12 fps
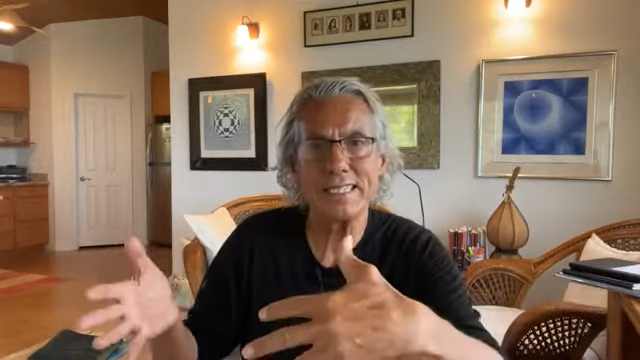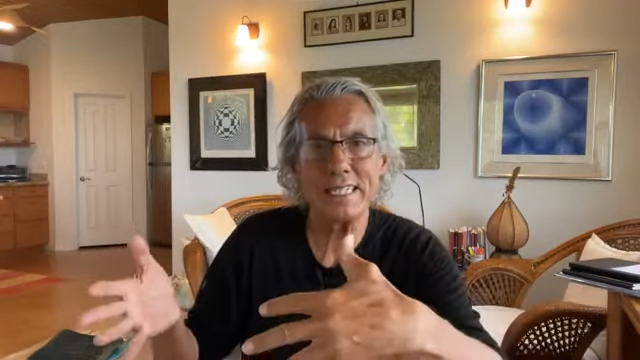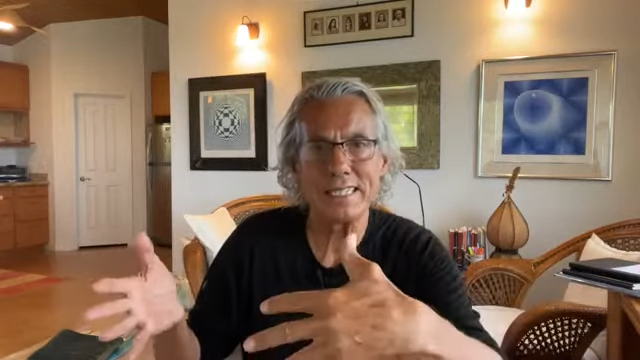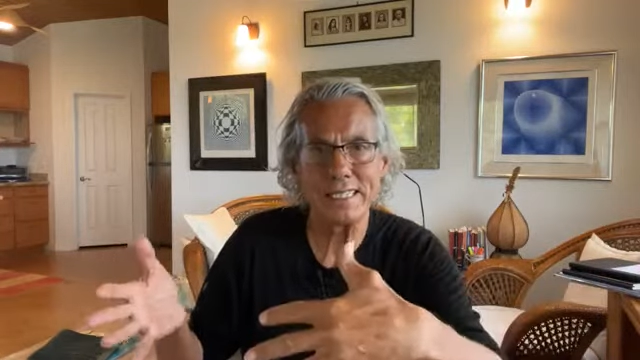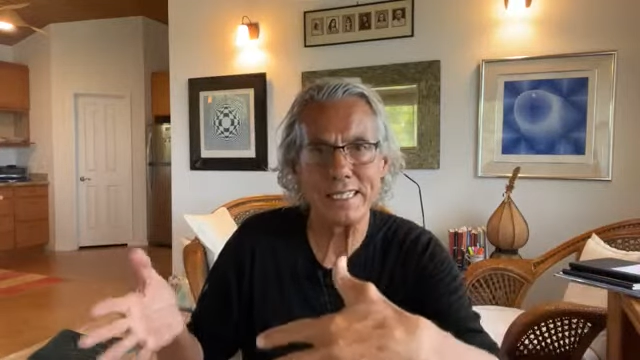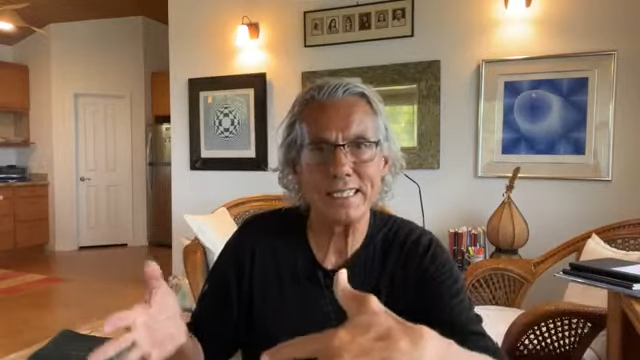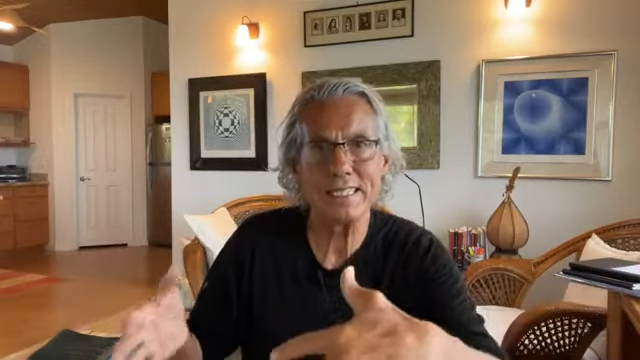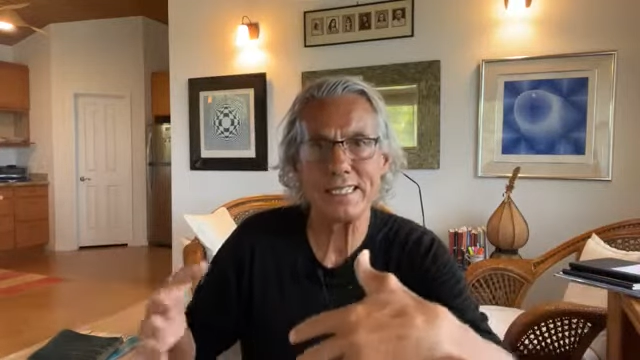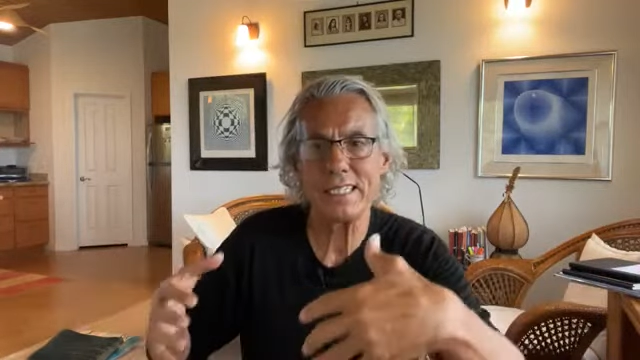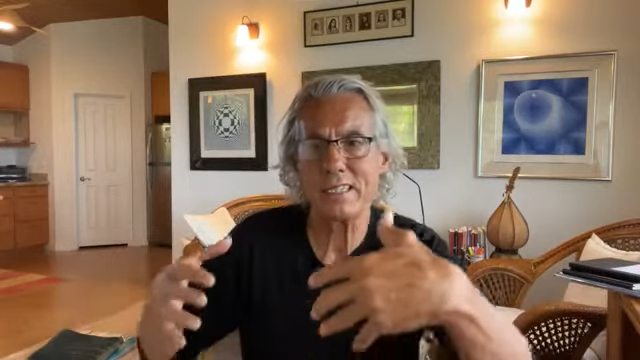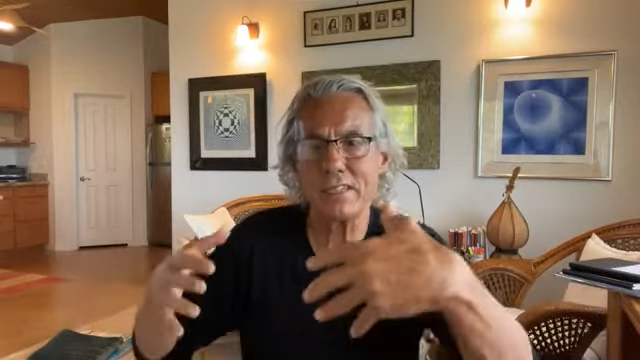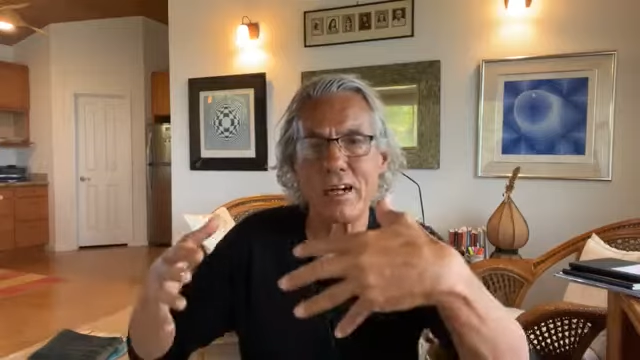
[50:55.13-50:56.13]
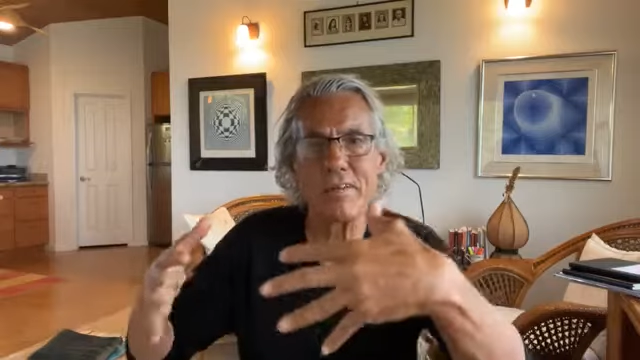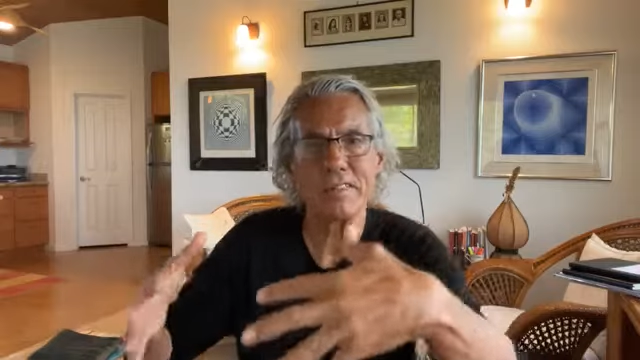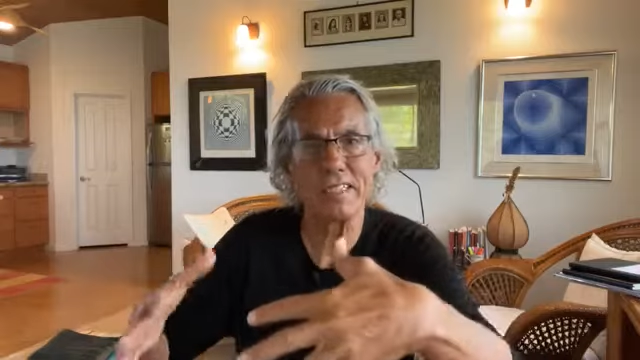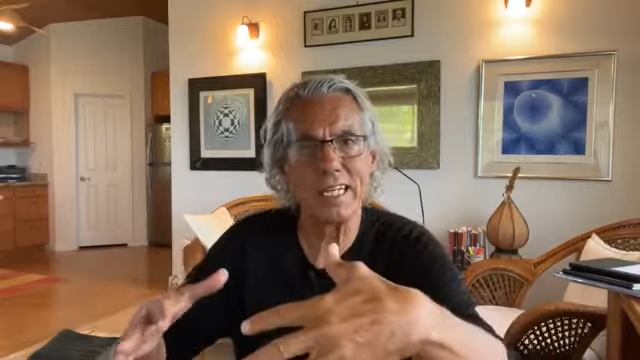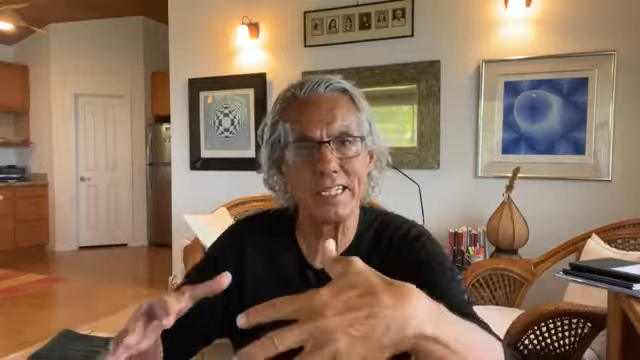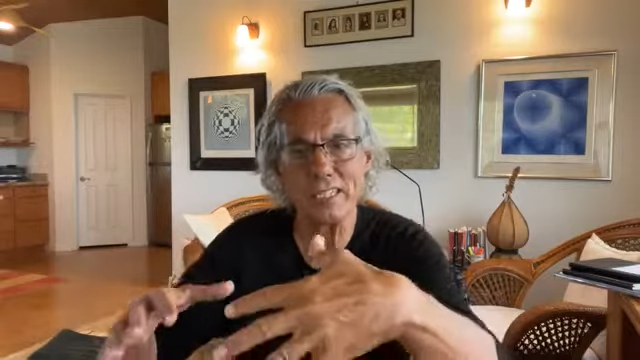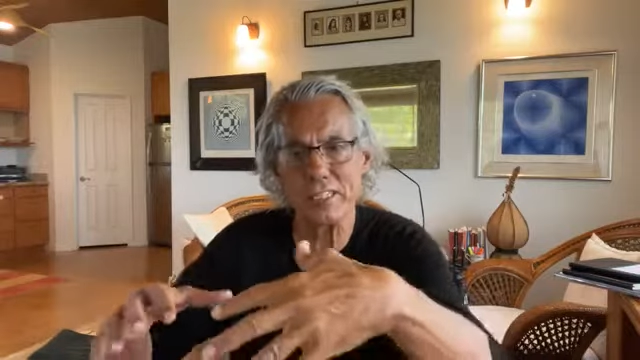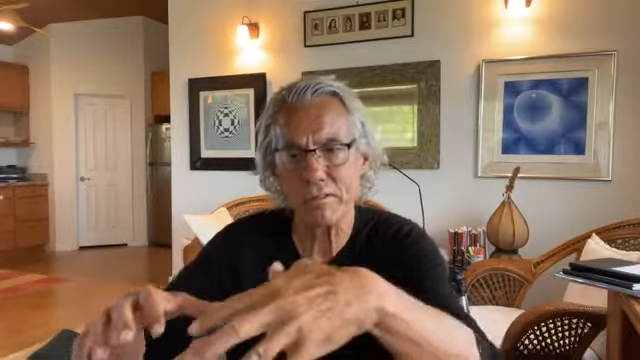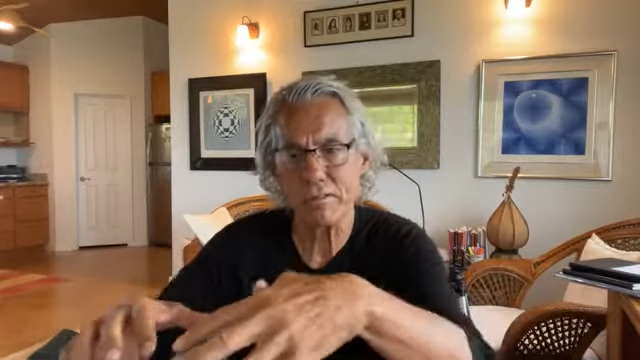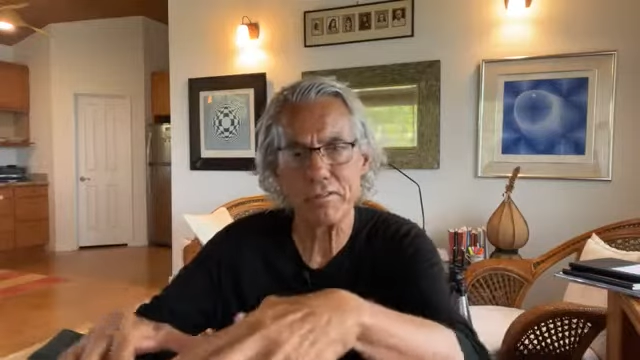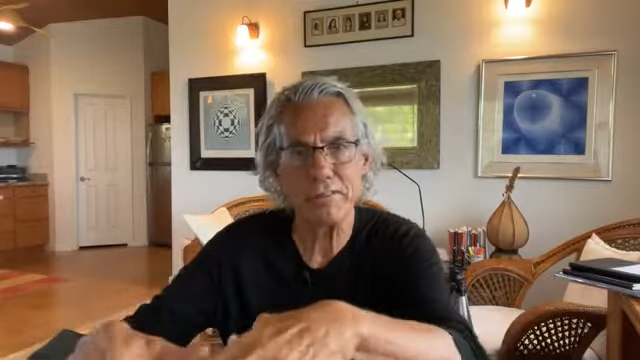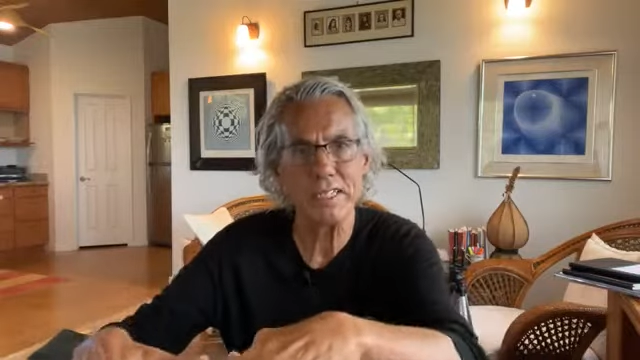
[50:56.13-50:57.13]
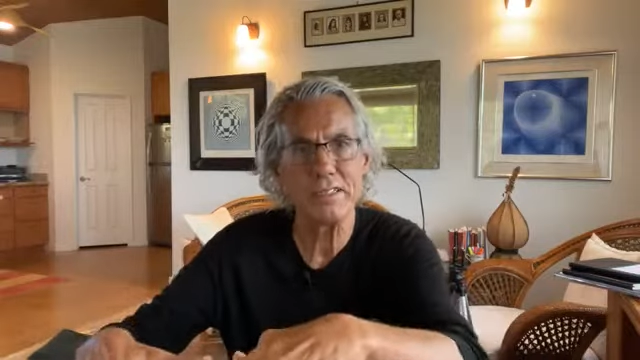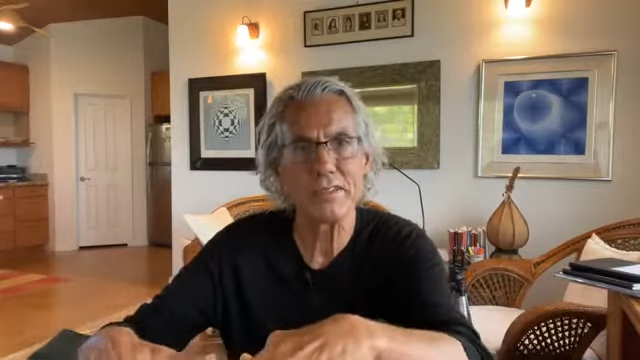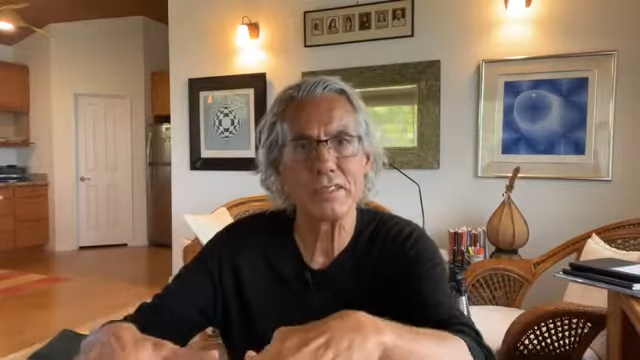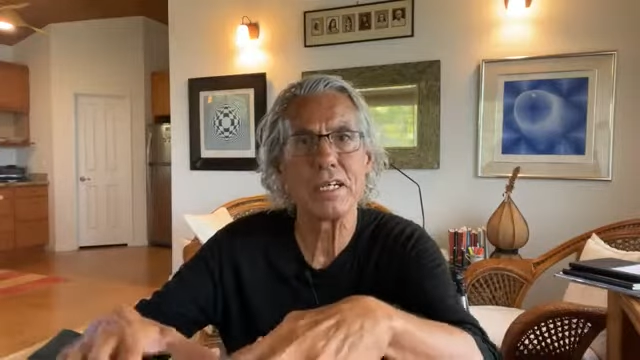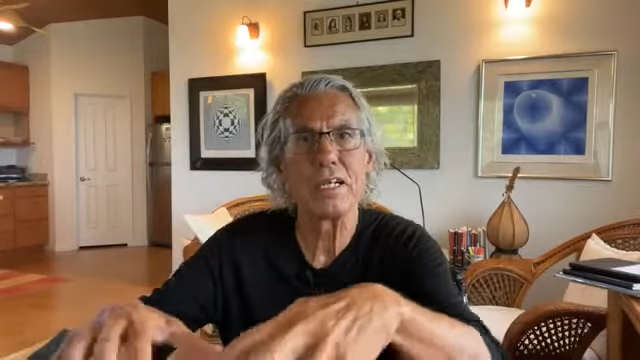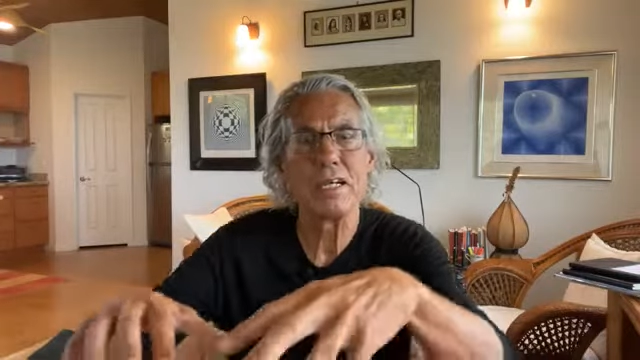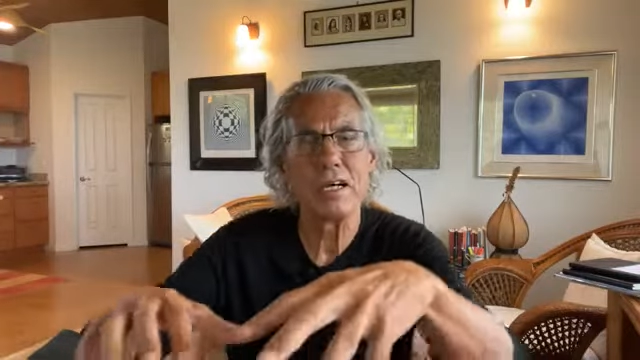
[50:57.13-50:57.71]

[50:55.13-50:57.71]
exists in the gravitational field